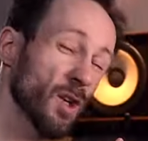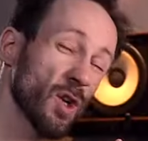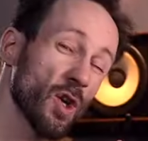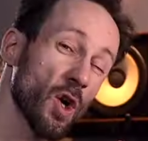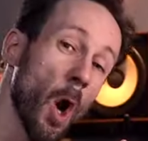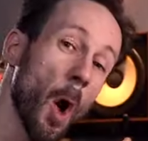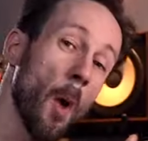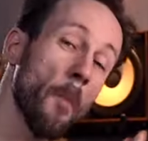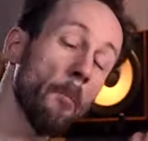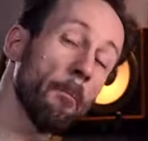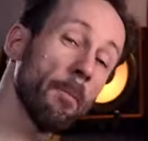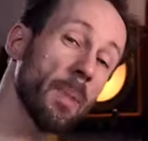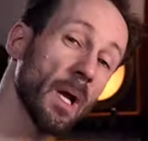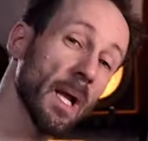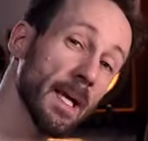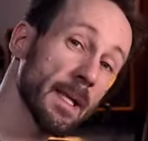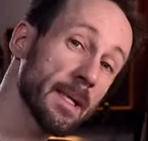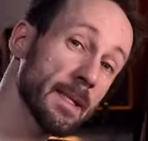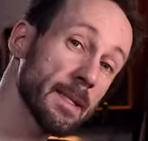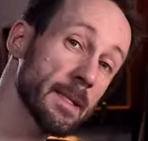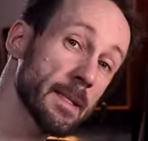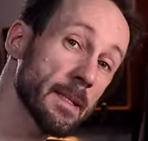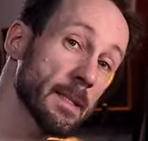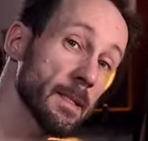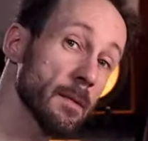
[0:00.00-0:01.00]

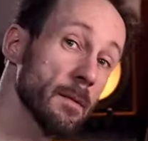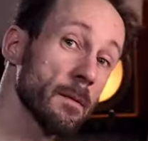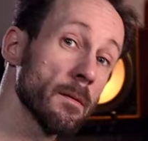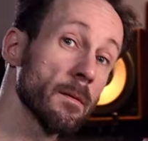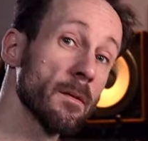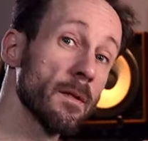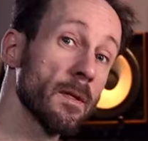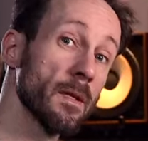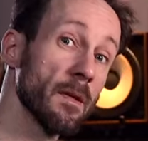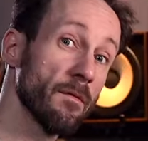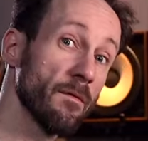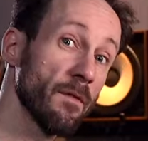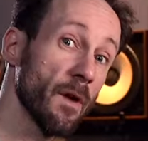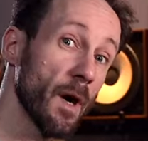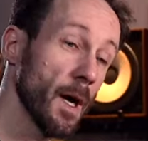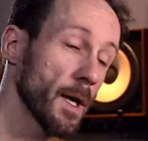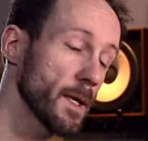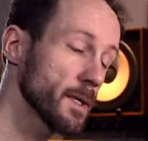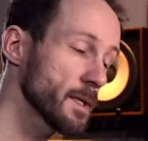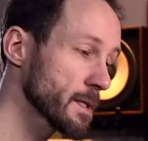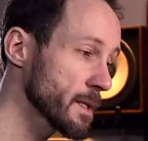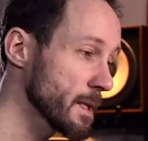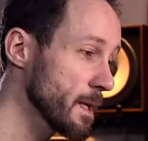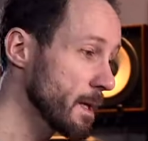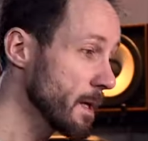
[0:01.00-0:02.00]
complex
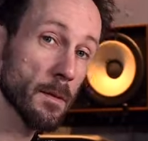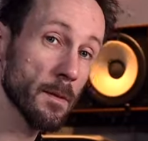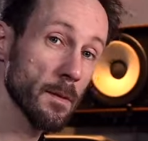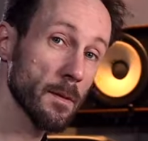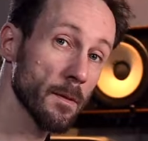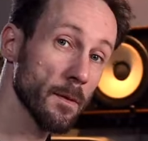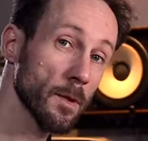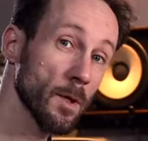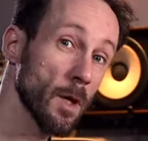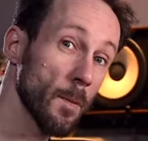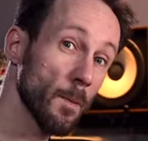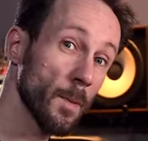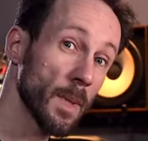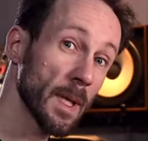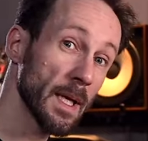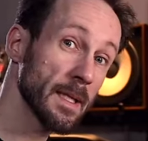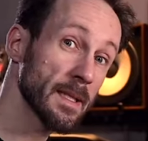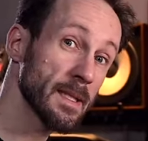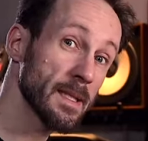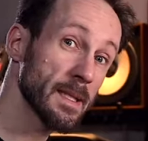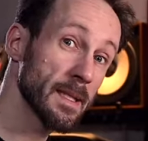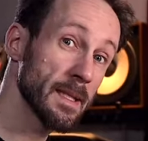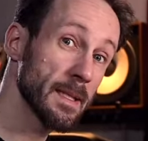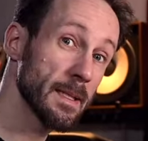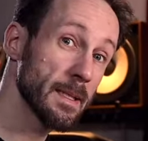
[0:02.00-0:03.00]
device.
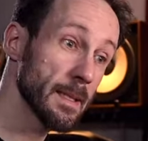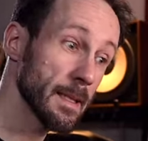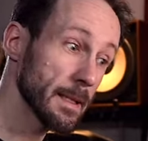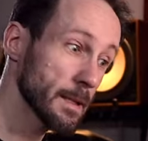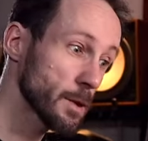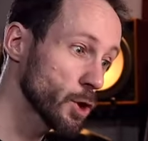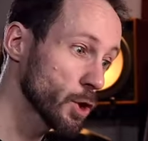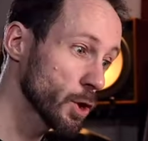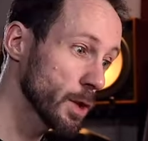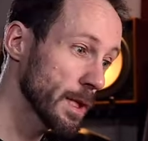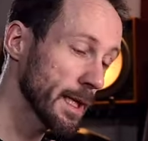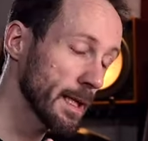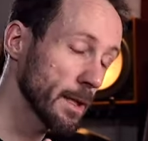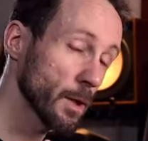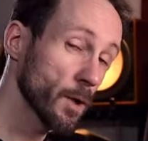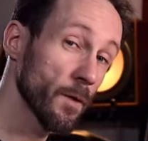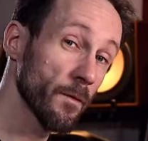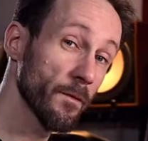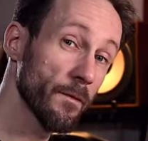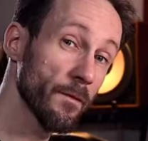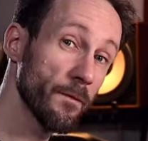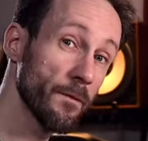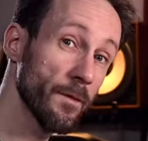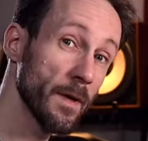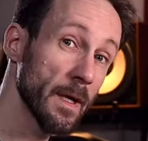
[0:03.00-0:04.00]
Complex in that you can
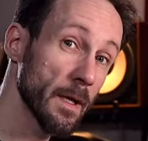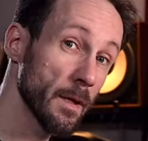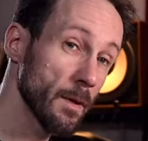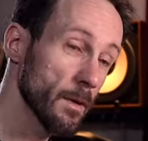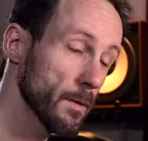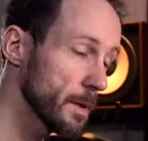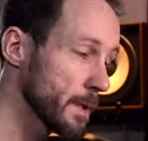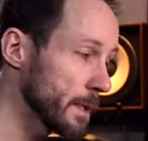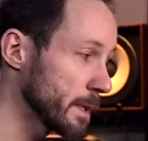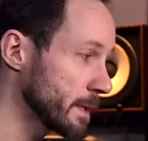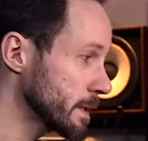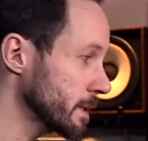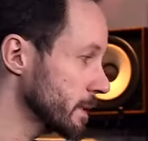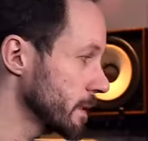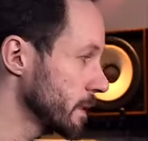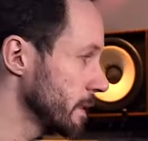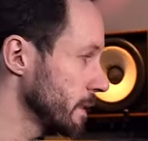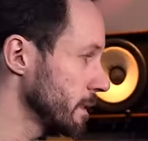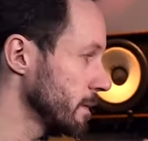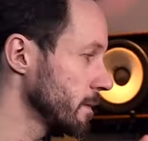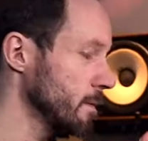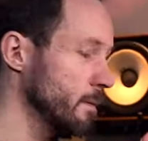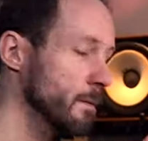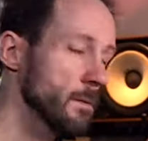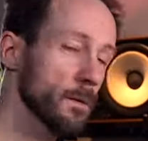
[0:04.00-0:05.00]
configure it
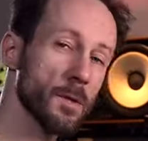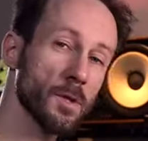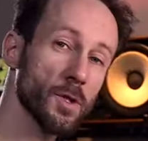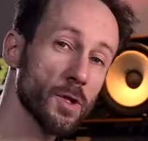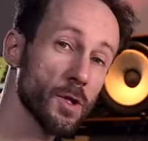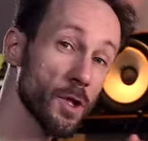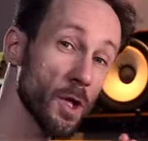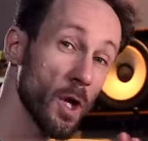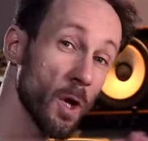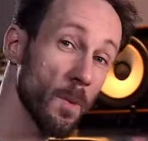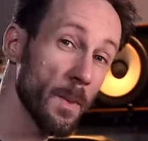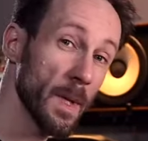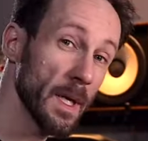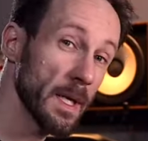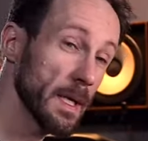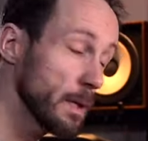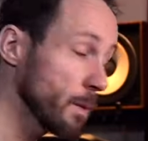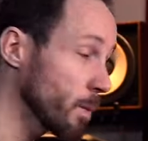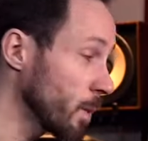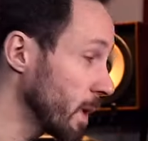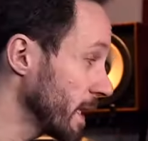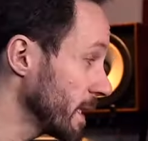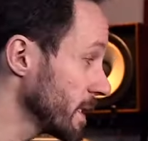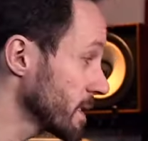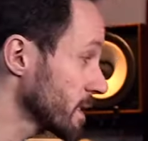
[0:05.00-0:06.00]
in so many
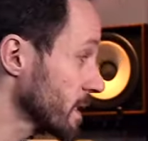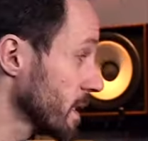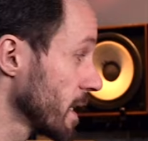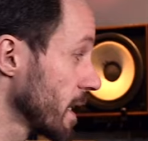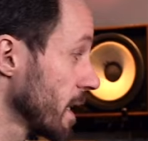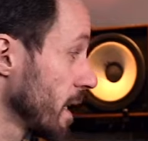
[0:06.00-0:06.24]
ways.